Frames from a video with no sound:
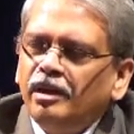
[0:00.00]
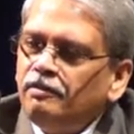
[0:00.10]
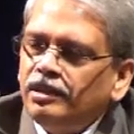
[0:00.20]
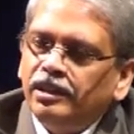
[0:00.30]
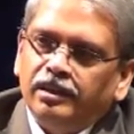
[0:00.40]

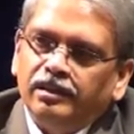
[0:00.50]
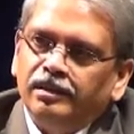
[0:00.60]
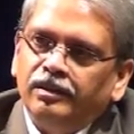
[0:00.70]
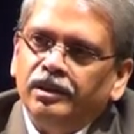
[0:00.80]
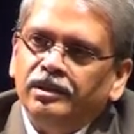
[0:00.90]

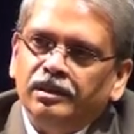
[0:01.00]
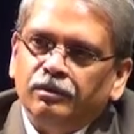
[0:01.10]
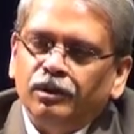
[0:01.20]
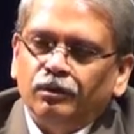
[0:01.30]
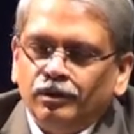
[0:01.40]
Everything you can
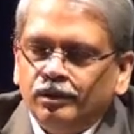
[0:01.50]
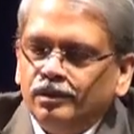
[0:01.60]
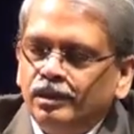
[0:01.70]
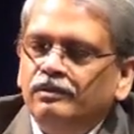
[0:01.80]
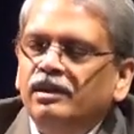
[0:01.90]
think of.
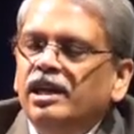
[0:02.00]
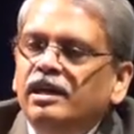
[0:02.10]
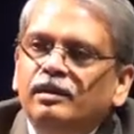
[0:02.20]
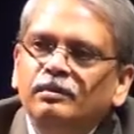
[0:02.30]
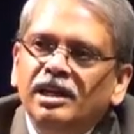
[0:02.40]
It
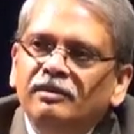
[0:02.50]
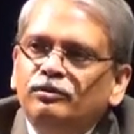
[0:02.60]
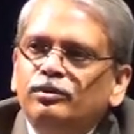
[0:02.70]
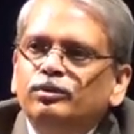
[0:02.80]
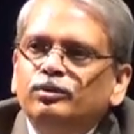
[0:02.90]
will be
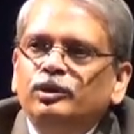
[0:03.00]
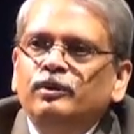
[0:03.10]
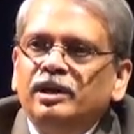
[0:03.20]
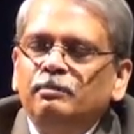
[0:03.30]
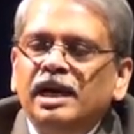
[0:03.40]
left to
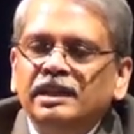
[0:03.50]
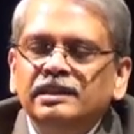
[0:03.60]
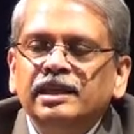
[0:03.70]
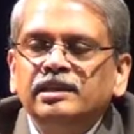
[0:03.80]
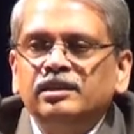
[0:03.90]
your
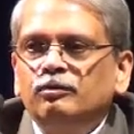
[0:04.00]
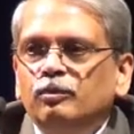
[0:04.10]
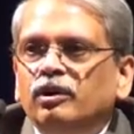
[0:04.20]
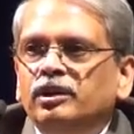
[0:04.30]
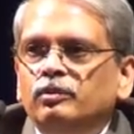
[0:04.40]
imagination
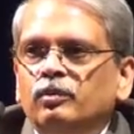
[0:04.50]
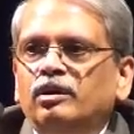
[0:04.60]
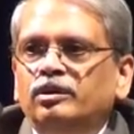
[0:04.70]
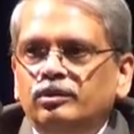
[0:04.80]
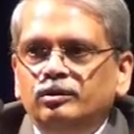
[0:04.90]
of what you
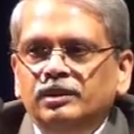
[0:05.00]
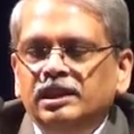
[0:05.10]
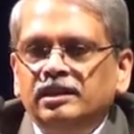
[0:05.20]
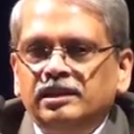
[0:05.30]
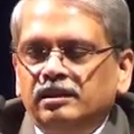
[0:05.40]
want to do
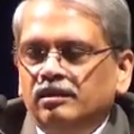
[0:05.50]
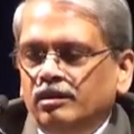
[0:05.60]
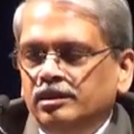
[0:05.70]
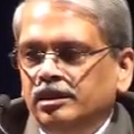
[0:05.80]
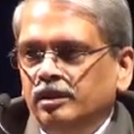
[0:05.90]
with that
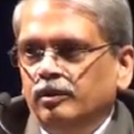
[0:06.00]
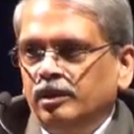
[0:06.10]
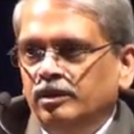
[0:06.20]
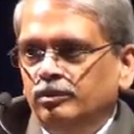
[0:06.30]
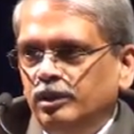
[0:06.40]
technology and
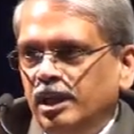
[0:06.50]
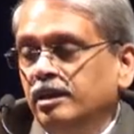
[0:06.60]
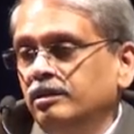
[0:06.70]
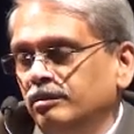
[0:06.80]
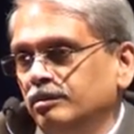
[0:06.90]
what you would
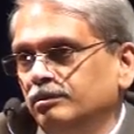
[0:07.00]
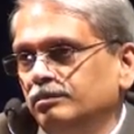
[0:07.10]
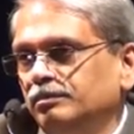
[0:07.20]
like to do.